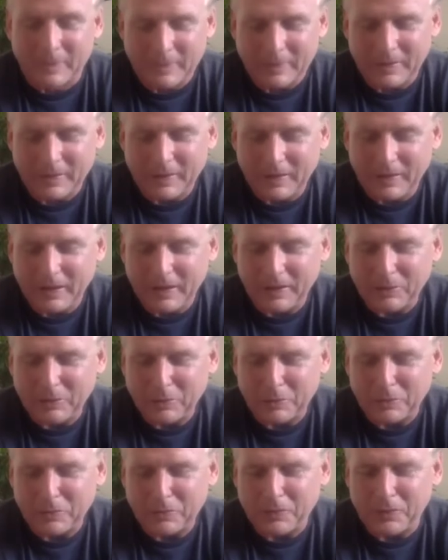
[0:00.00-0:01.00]
Get
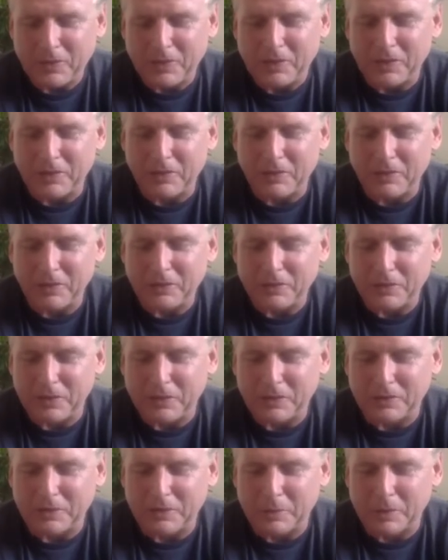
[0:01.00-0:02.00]
those feet. Give those feet
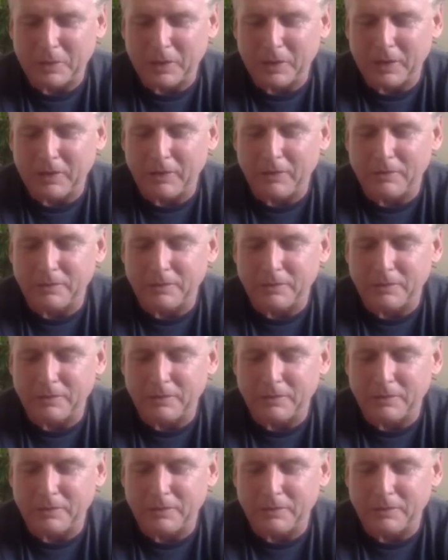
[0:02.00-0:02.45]
some love.